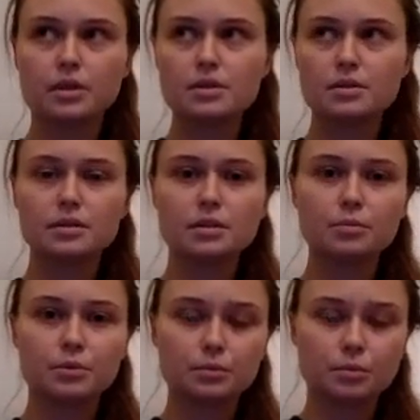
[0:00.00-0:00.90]

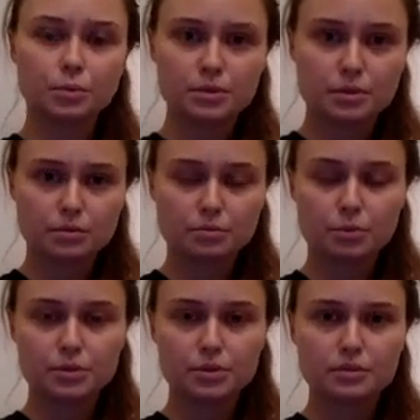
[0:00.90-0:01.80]
example of
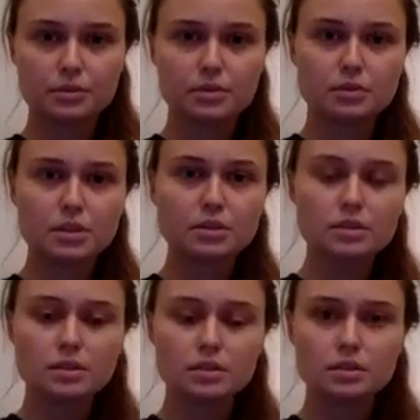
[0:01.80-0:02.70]
positive
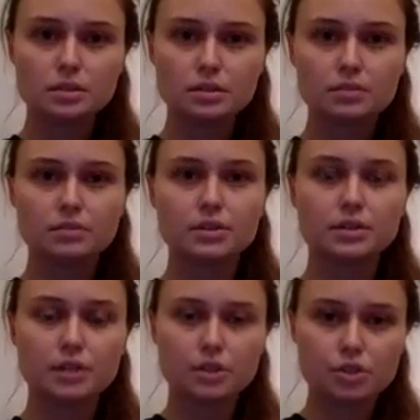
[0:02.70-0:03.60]
externality is
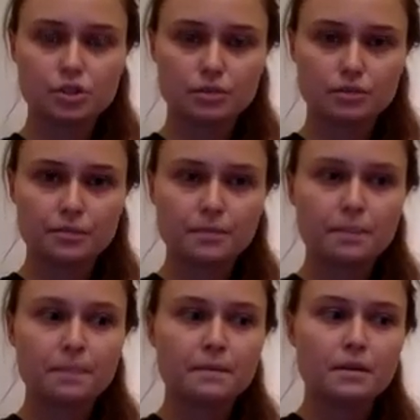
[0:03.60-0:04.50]
vaccination.
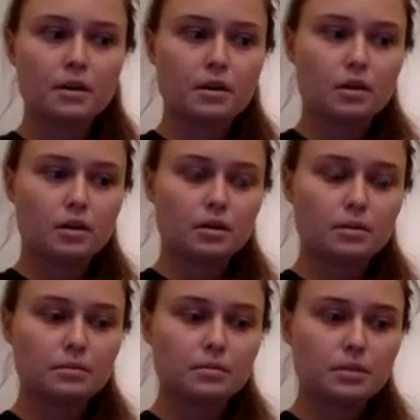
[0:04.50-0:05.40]

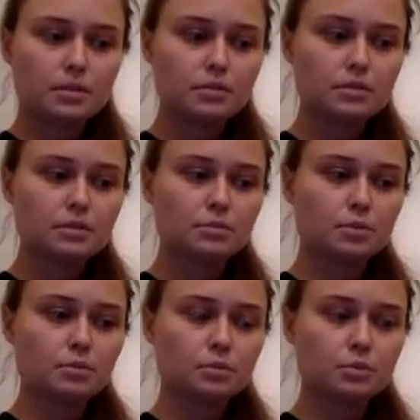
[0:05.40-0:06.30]
Here is the
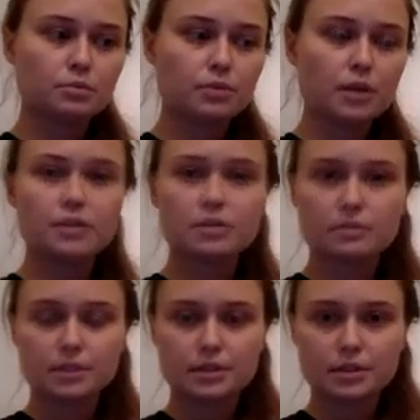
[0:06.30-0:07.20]
problem of
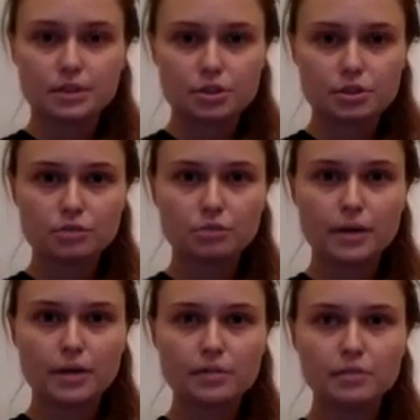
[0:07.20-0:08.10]
under-vaccination.
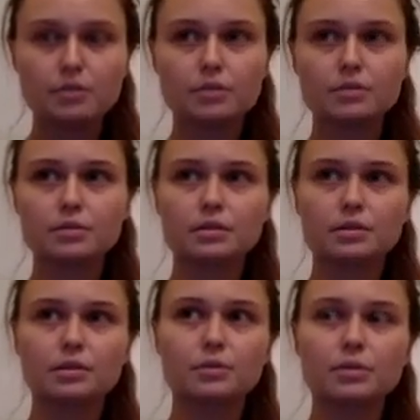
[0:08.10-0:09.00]
Why? Because
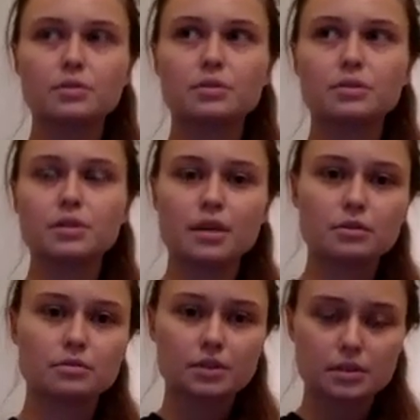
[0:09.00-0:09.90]
when you decide
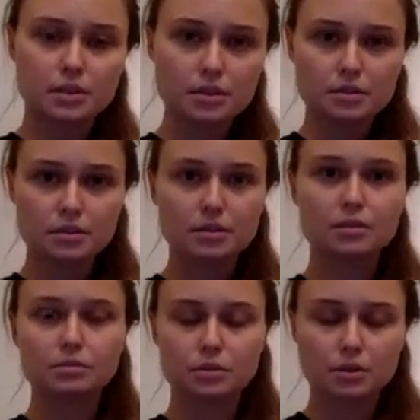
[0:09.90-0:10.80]
to vaccinate
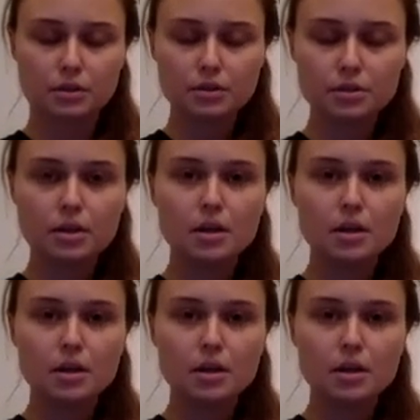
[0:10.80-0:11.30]
yourself or not,